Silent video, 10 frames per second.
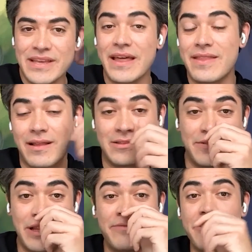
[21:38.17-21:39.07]
And that's
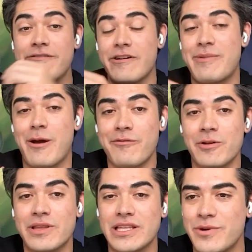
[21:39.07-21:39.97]
very, very
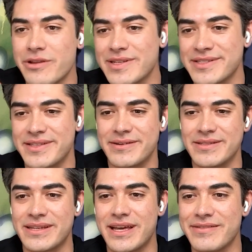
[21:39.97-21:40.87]
powerful. And that's one of the reasons that I
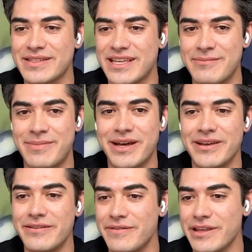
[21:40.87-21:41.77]
was like kind of excited
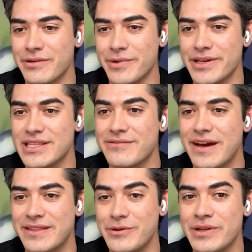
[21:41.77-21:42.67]
by V3 is the
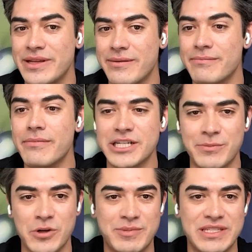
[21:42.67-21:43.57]
fact that you can get
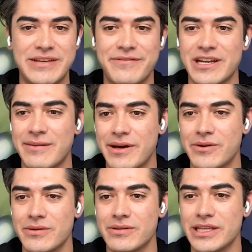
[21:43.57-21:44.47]
much more specific
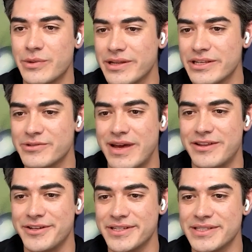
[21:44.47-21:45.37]
about liquidity
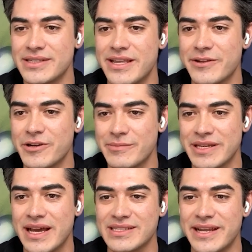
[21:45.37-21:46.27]
strategies, and you don't need
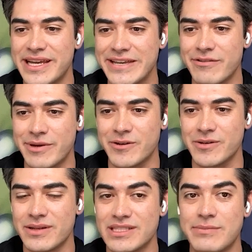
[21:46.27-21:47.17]
to be as naive
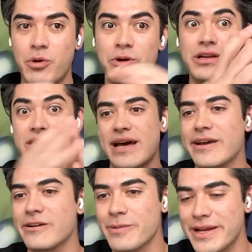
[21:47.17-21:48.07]
about supporting an
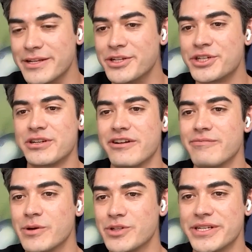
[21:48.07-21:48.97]
entire range
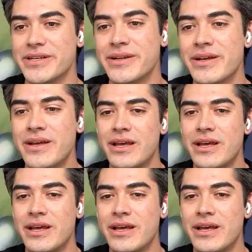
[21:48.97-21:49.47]
of motion